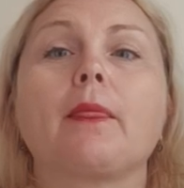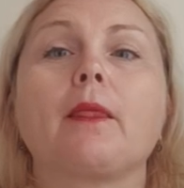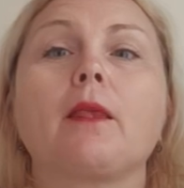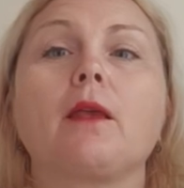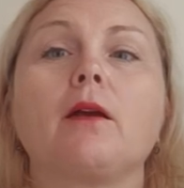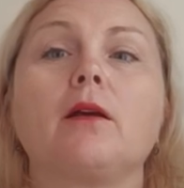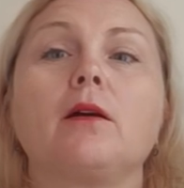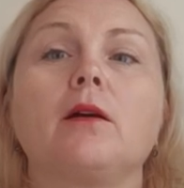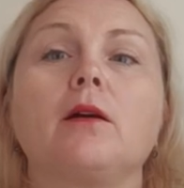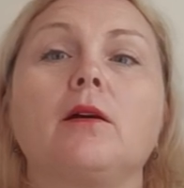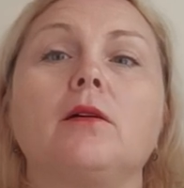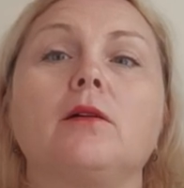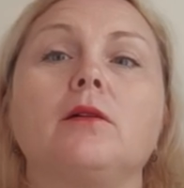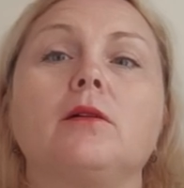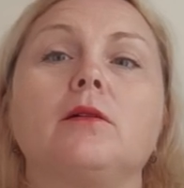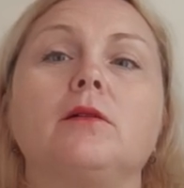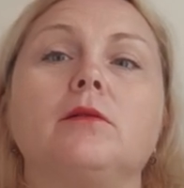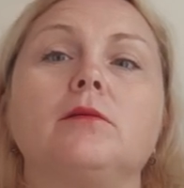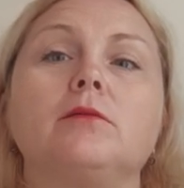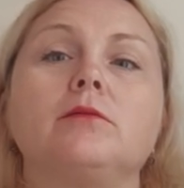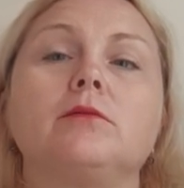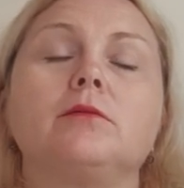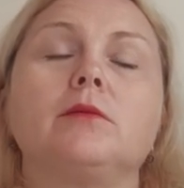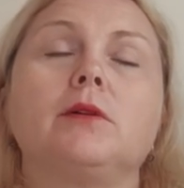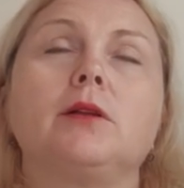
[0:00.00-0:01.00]

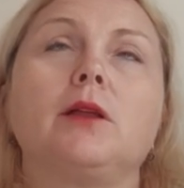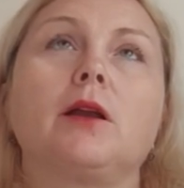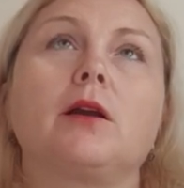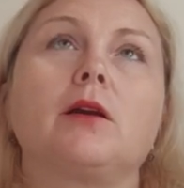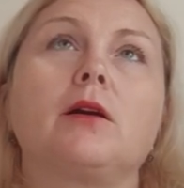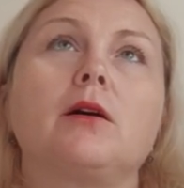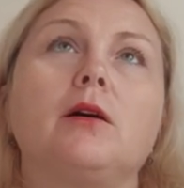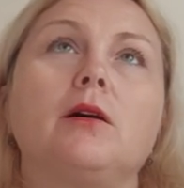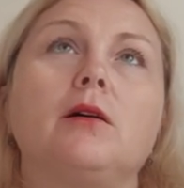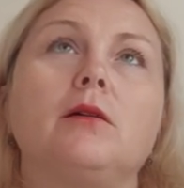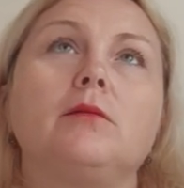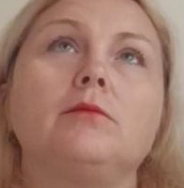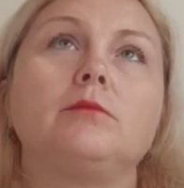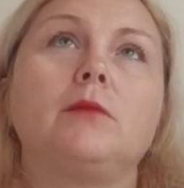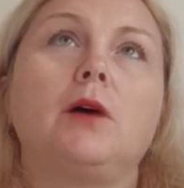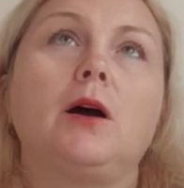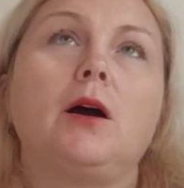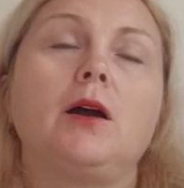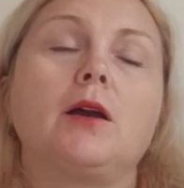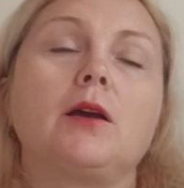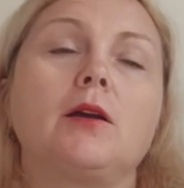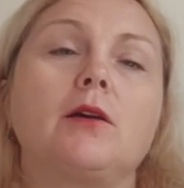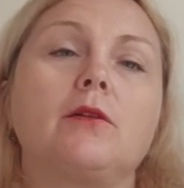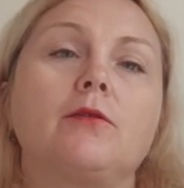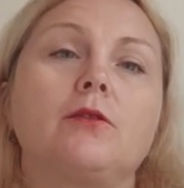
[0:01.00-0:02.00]
like
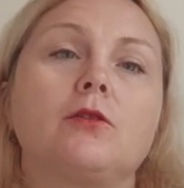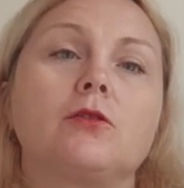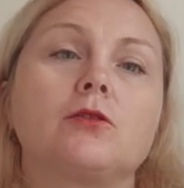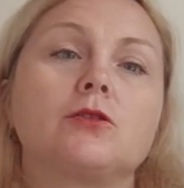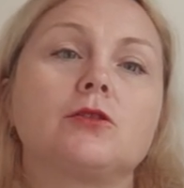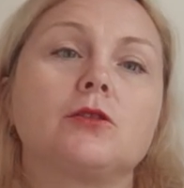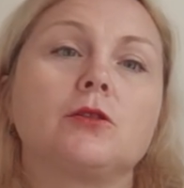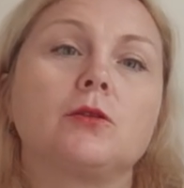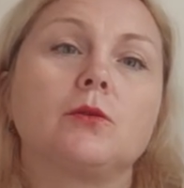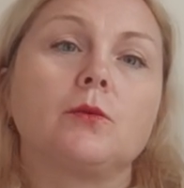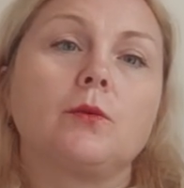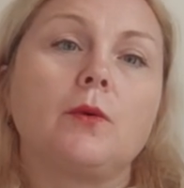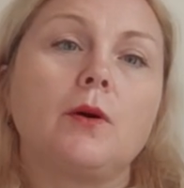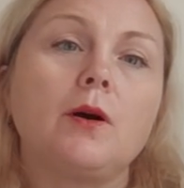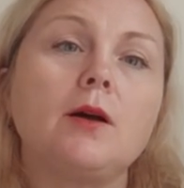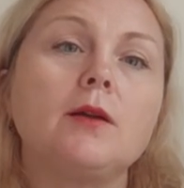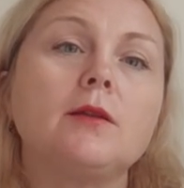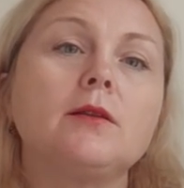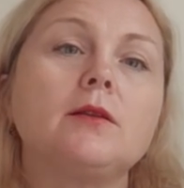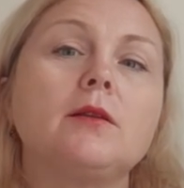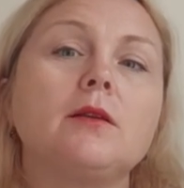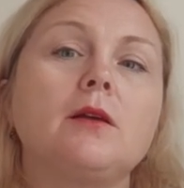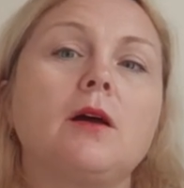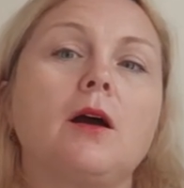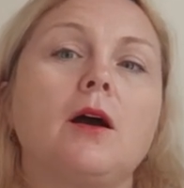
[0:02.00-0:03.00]
IPsec version
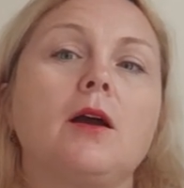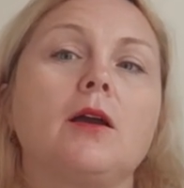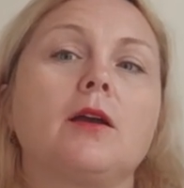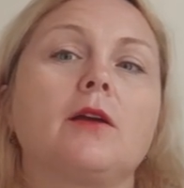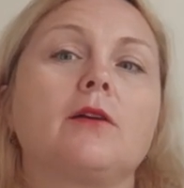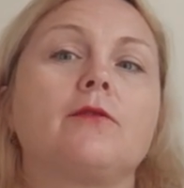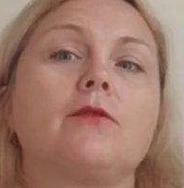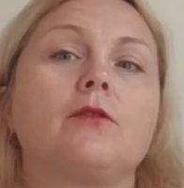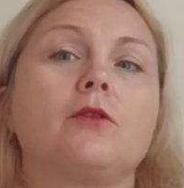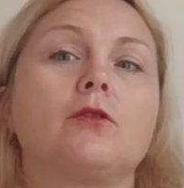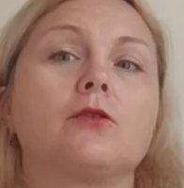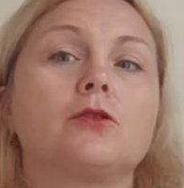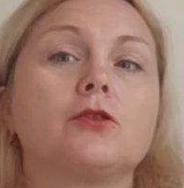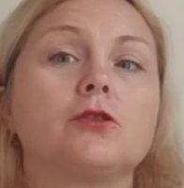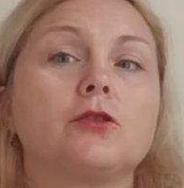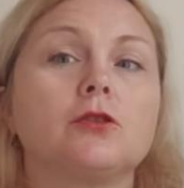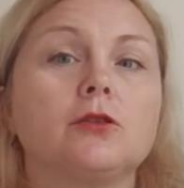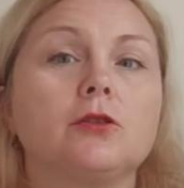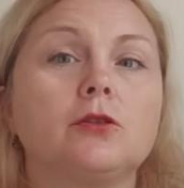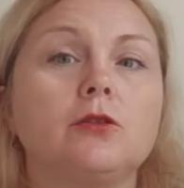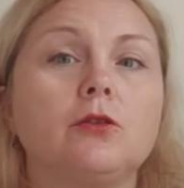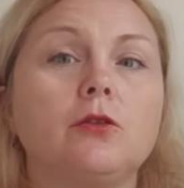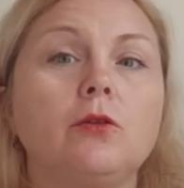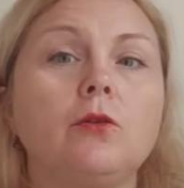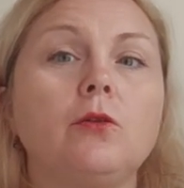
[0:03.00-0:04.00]
1, IPsec
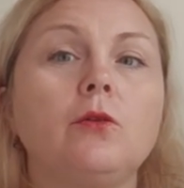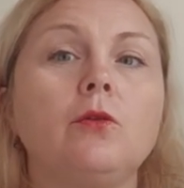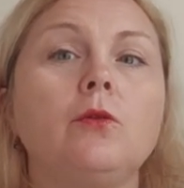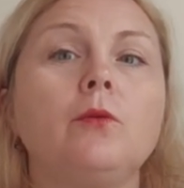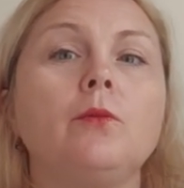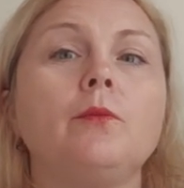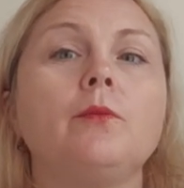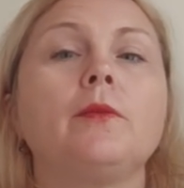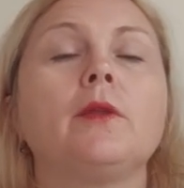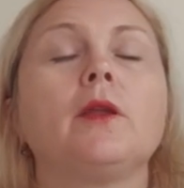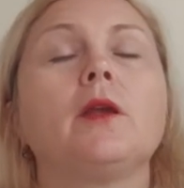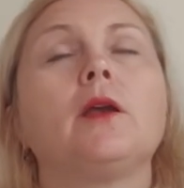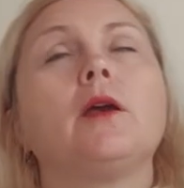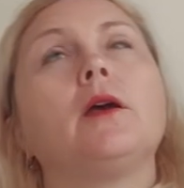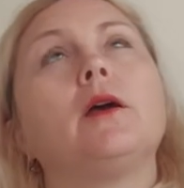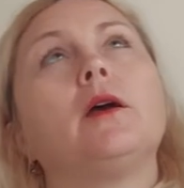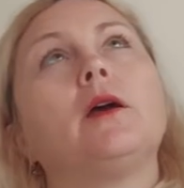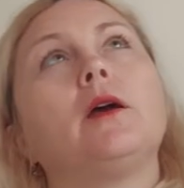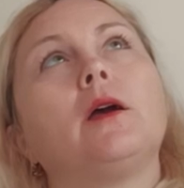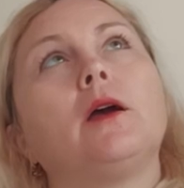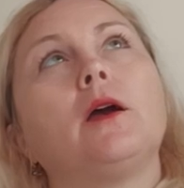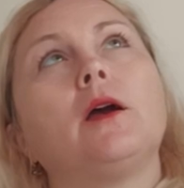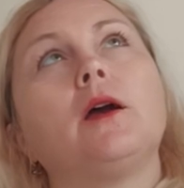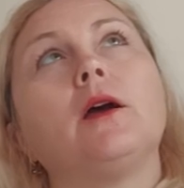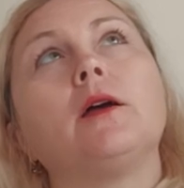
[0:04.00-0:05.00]
version 2,
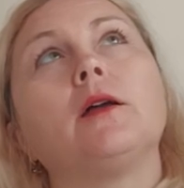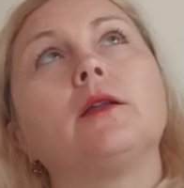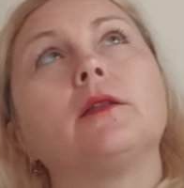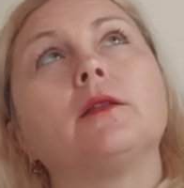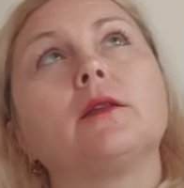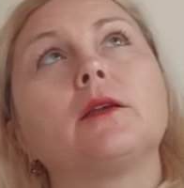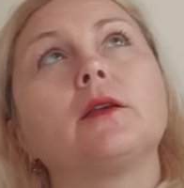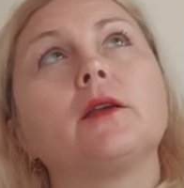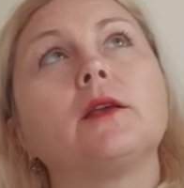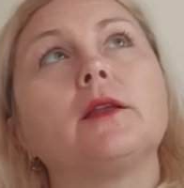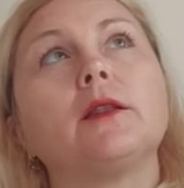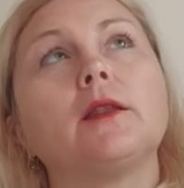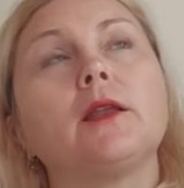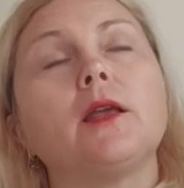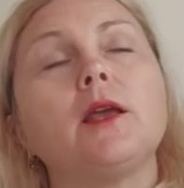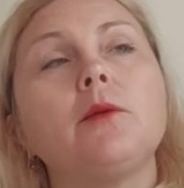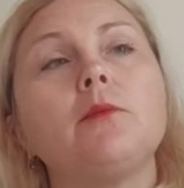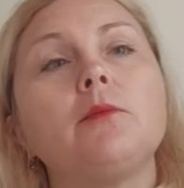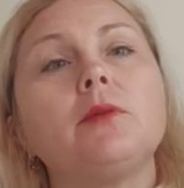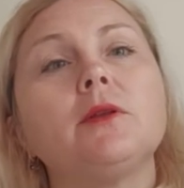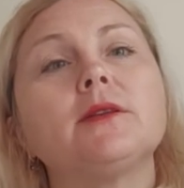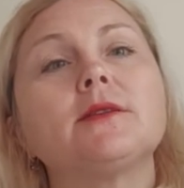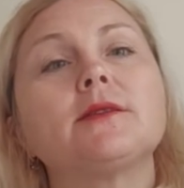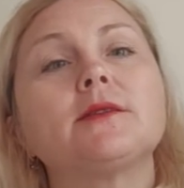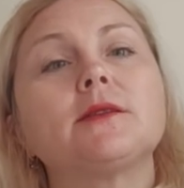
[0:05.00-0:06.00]
and
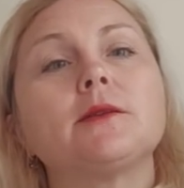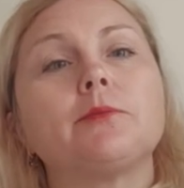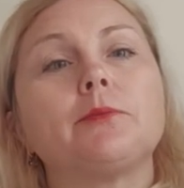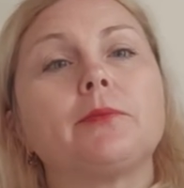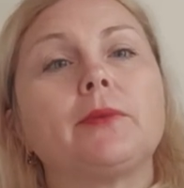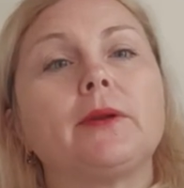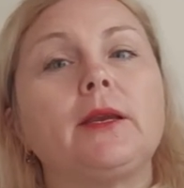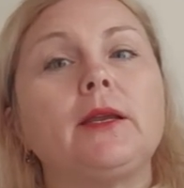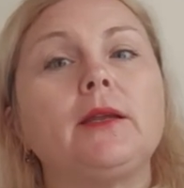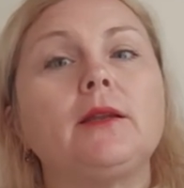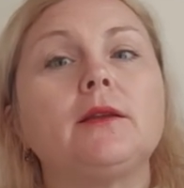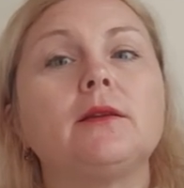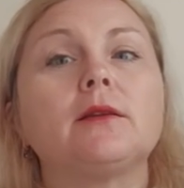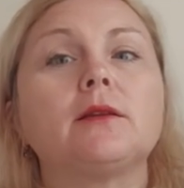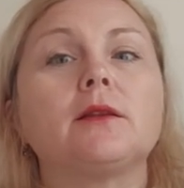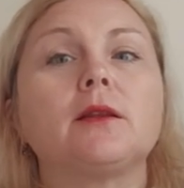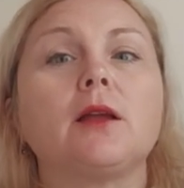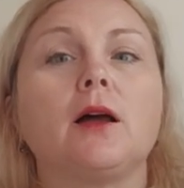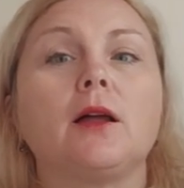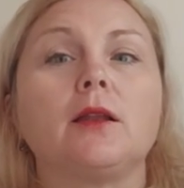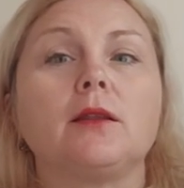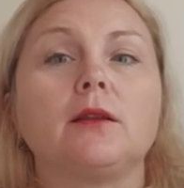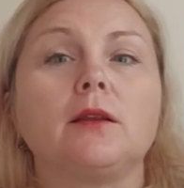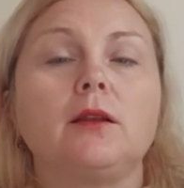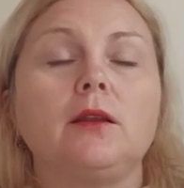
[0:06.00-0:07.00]
enable split
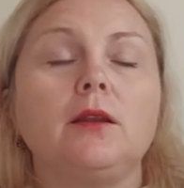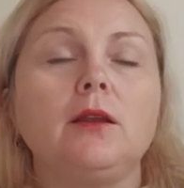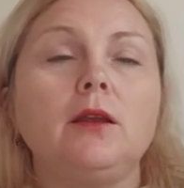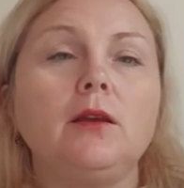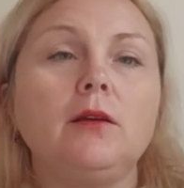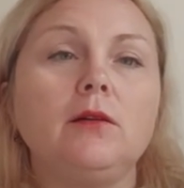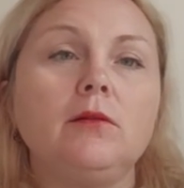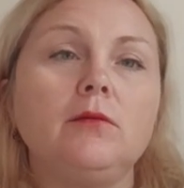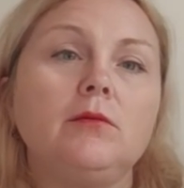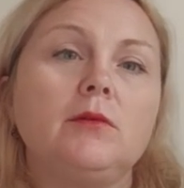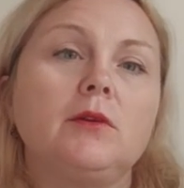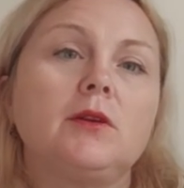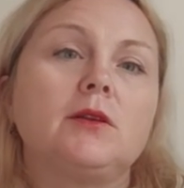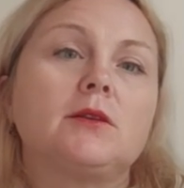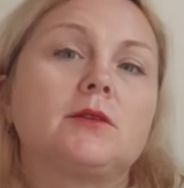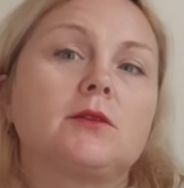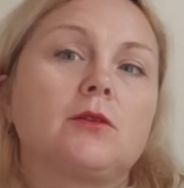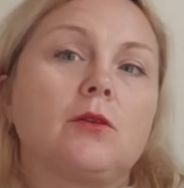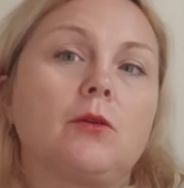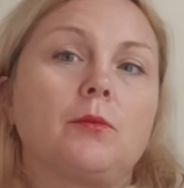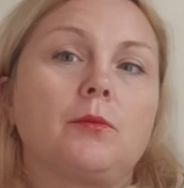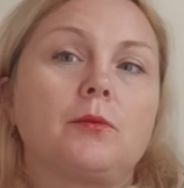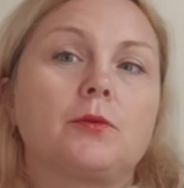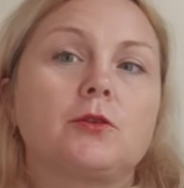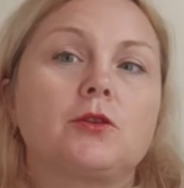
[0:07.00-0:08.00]
tunneling. It's
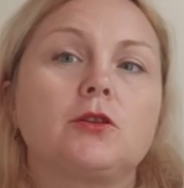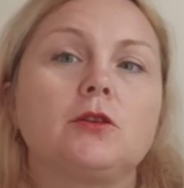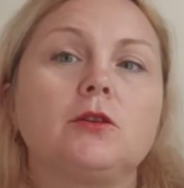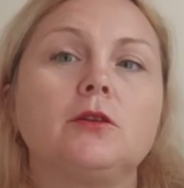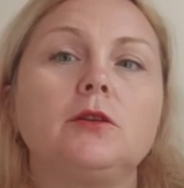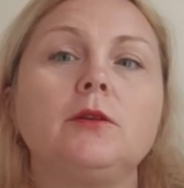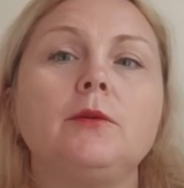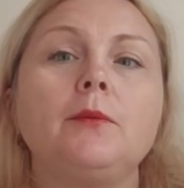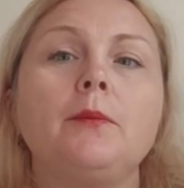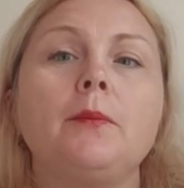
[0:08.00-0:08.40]
option.